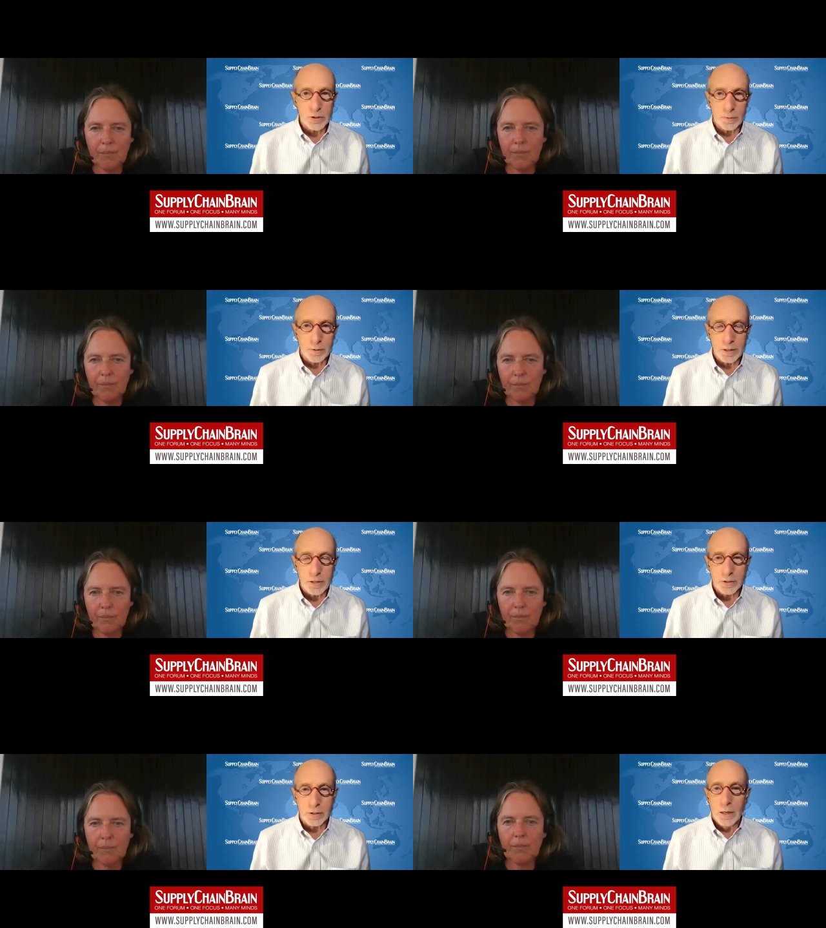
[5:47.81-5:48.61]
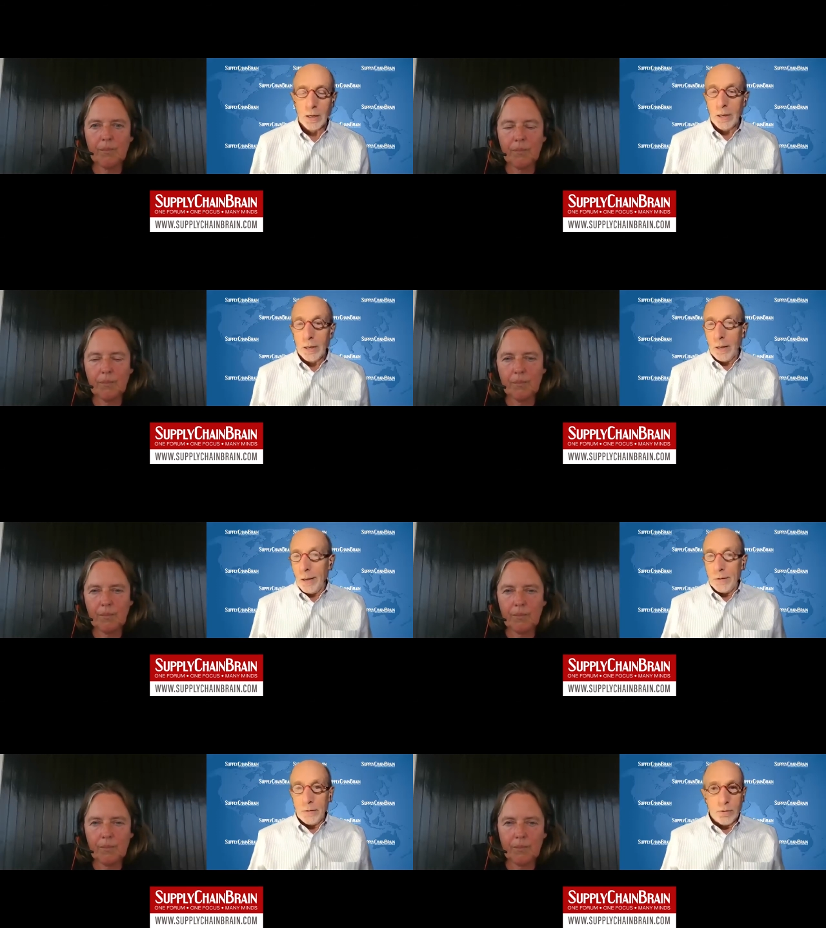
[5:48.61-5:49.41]
Speaker 1: exploitation,
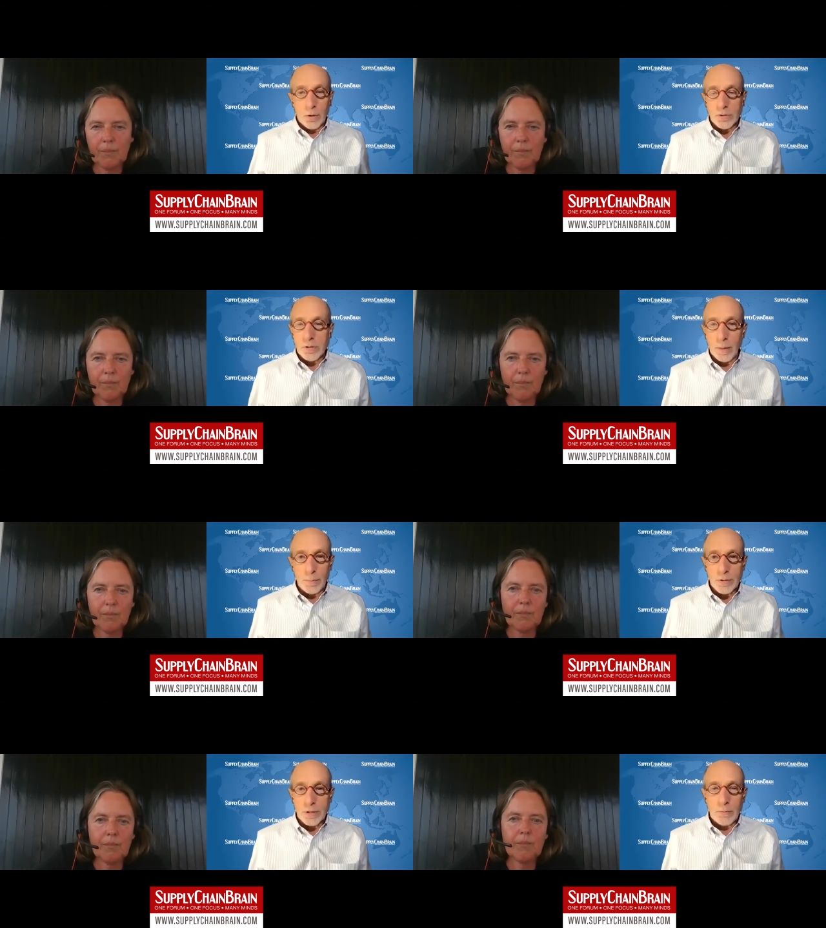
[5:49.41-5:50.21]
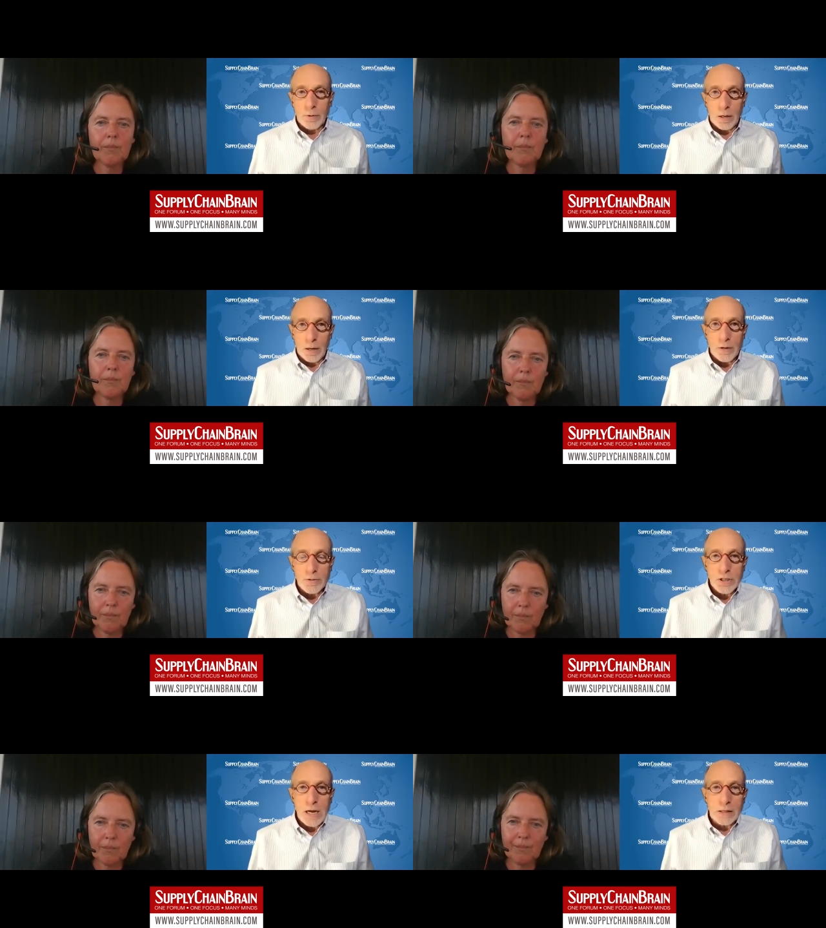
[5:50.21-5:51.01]
those numbers, I w- are
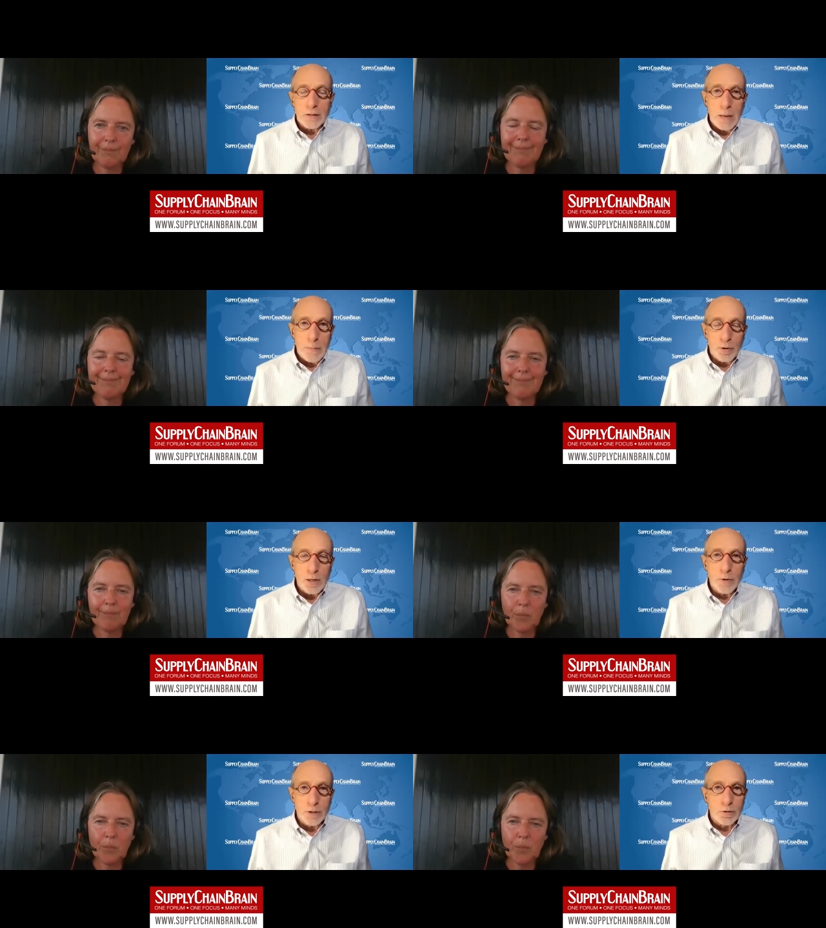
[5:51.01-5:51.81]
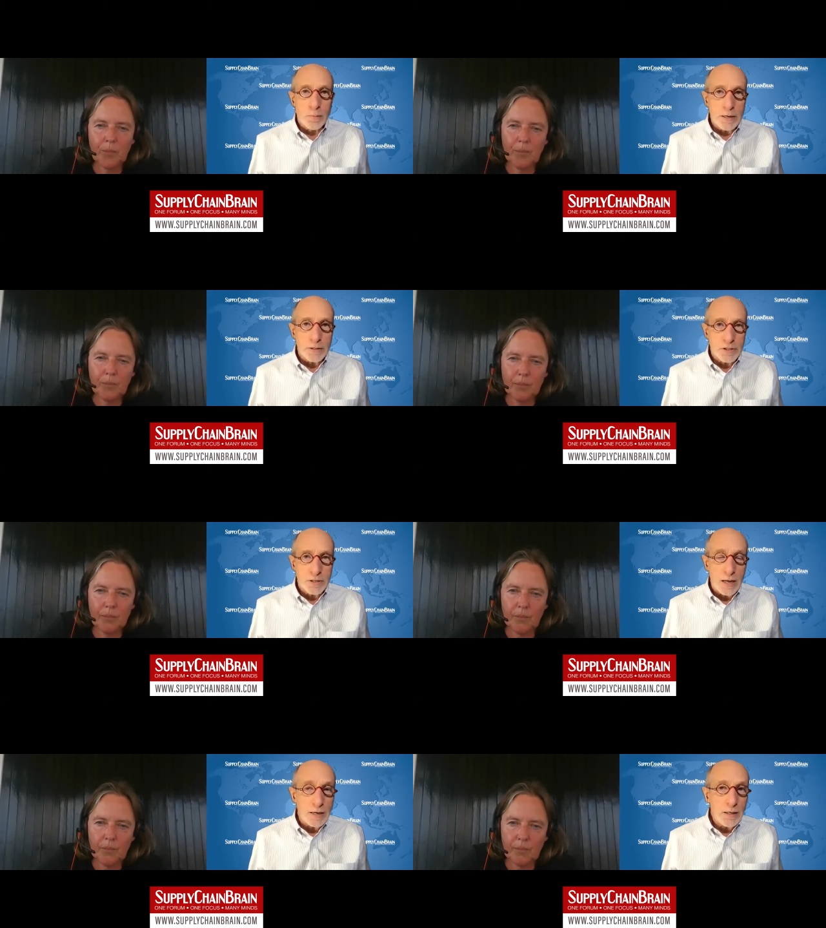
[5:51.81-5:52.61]
you saying that they pretty much remain
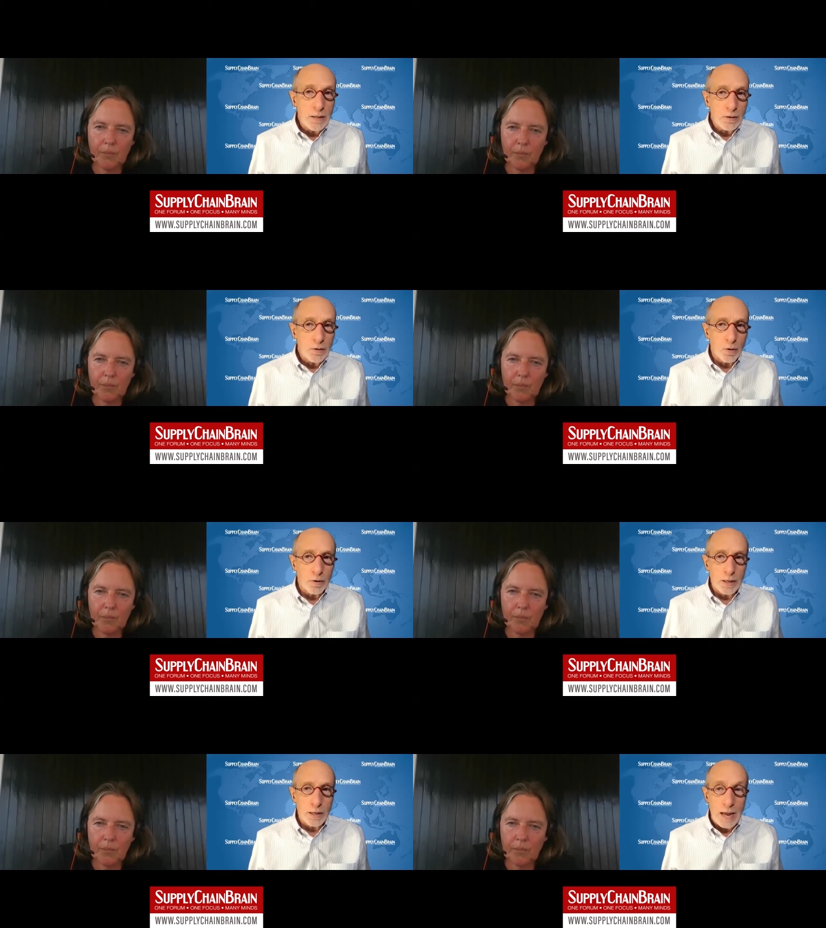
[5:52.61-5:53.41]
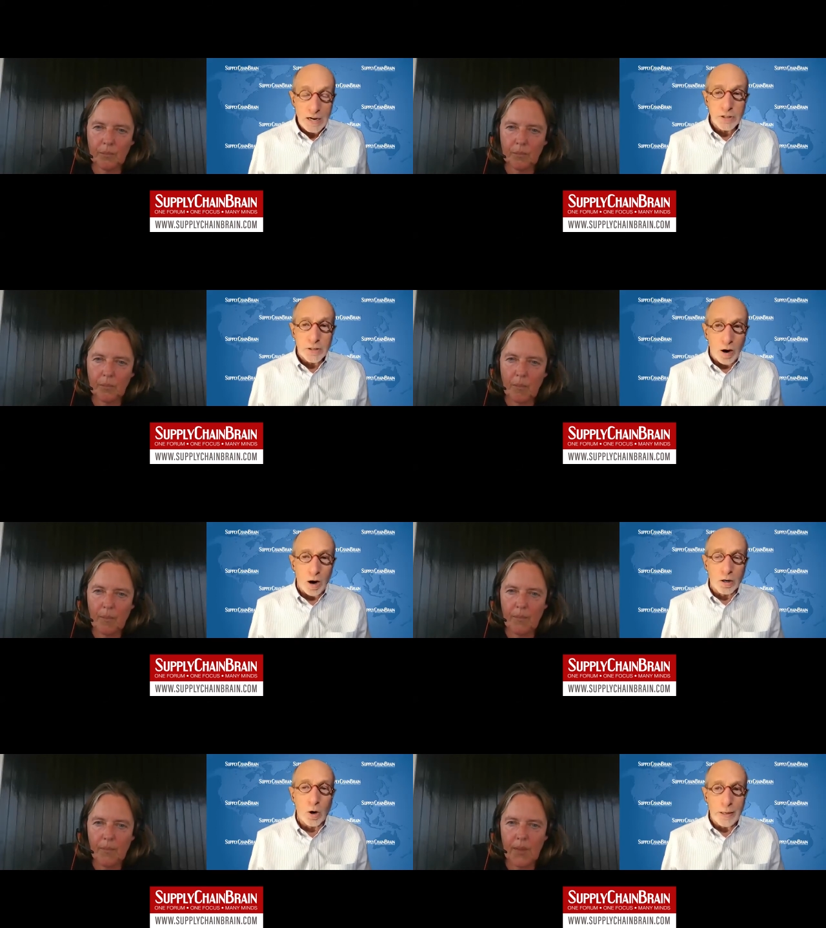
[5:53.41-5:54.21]
steady, or they actually
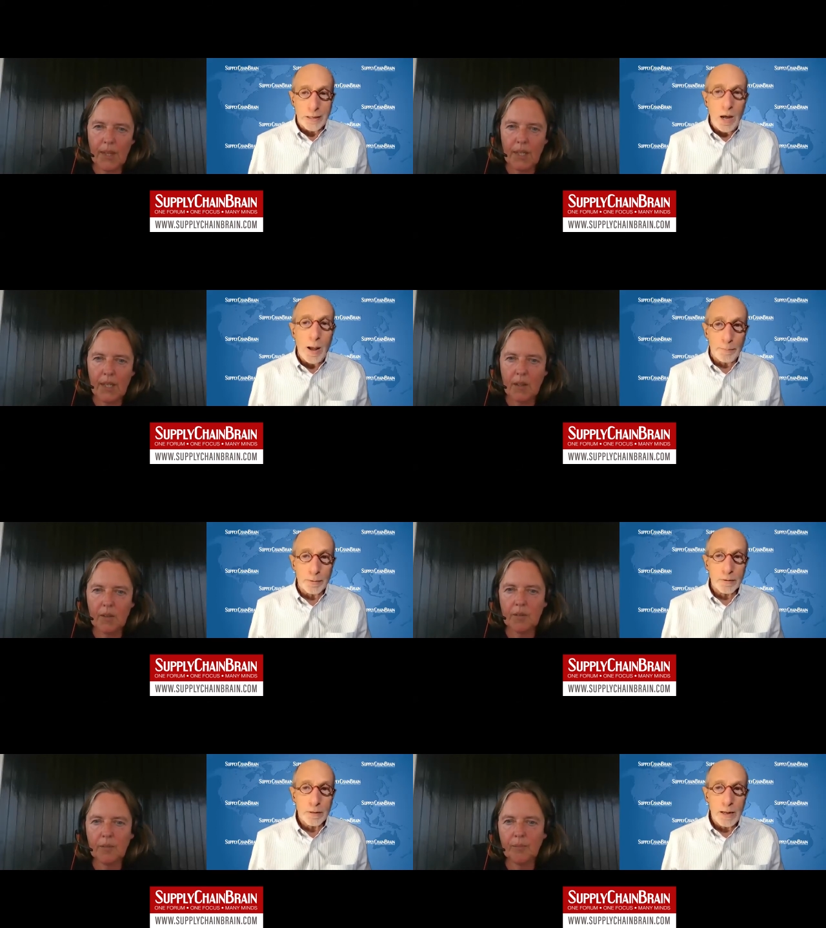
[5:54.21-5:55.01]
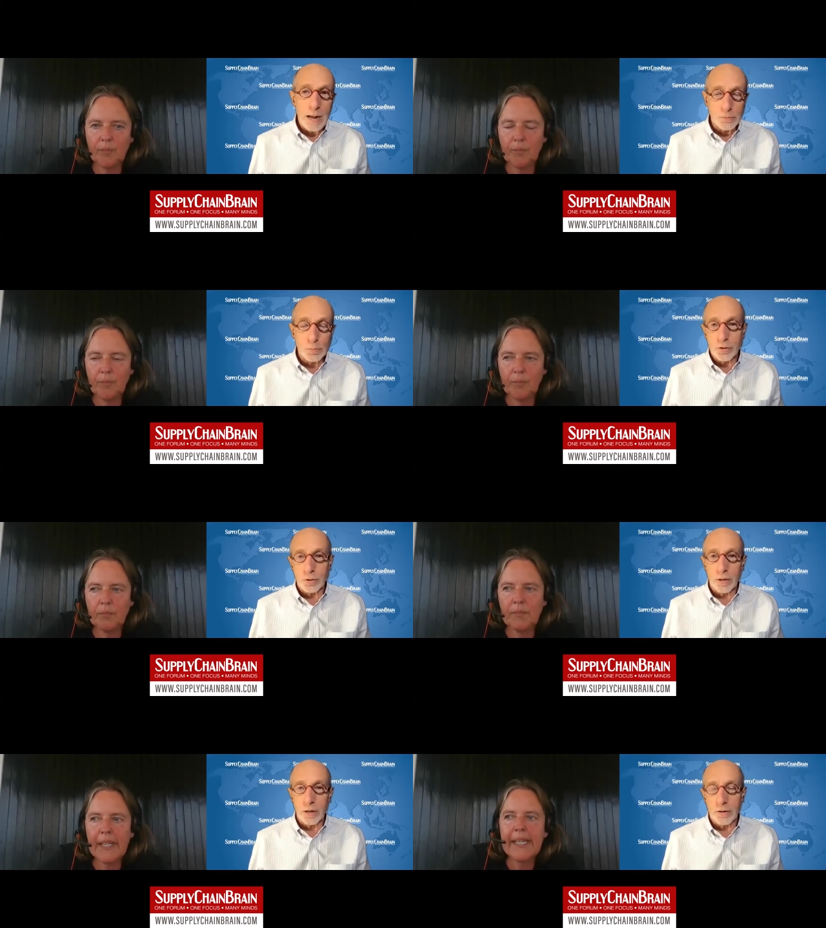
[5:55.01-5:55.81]
are going up as we're
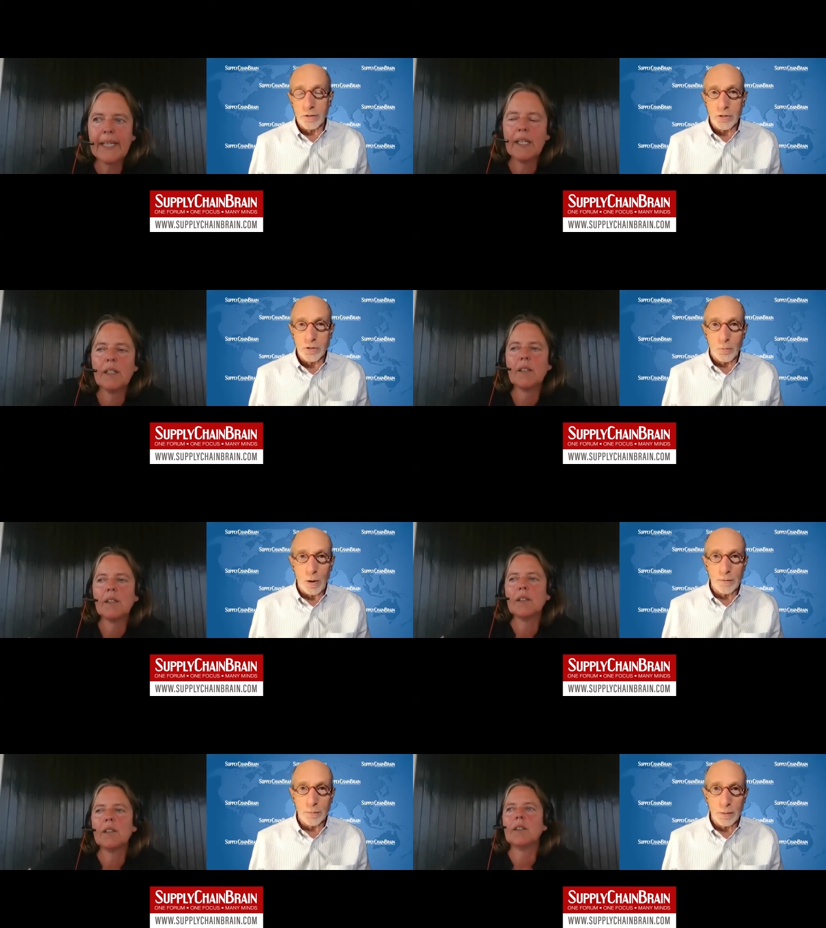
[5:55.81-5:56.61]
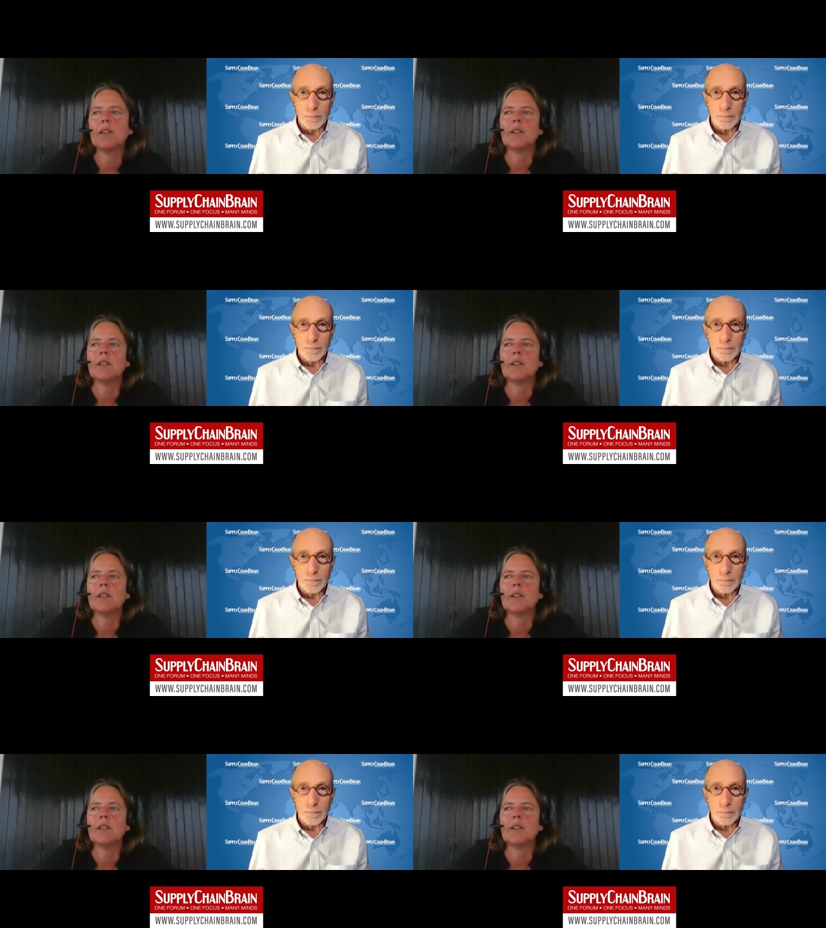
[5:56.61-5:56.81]
turning our attention away from them?